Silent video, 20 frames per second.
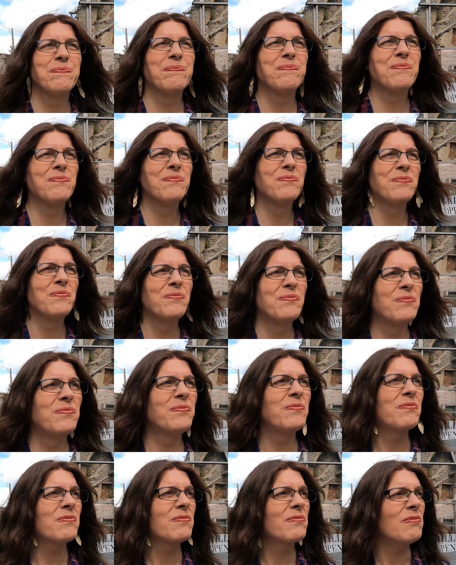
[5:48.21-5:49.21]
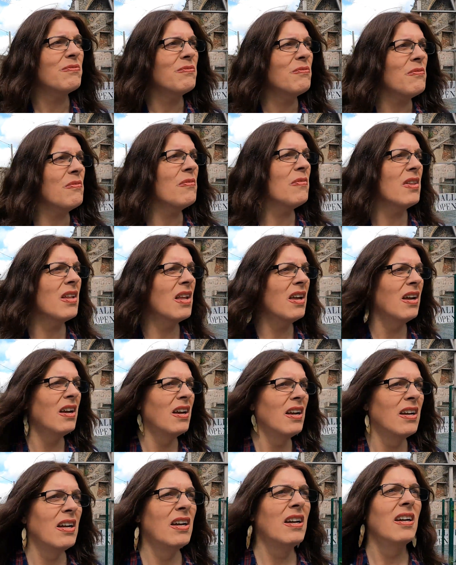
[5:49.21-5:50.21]

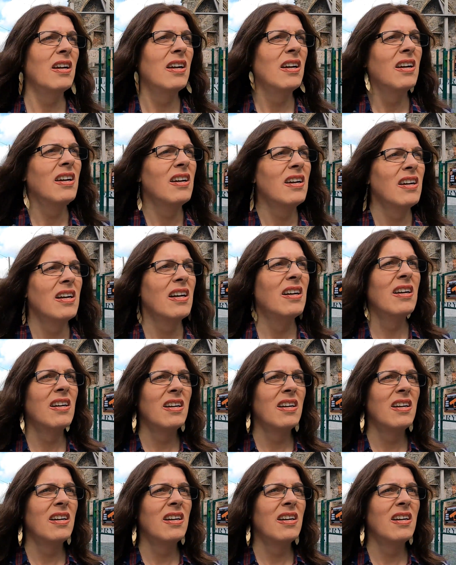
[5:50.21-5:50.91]
Nobody speaks.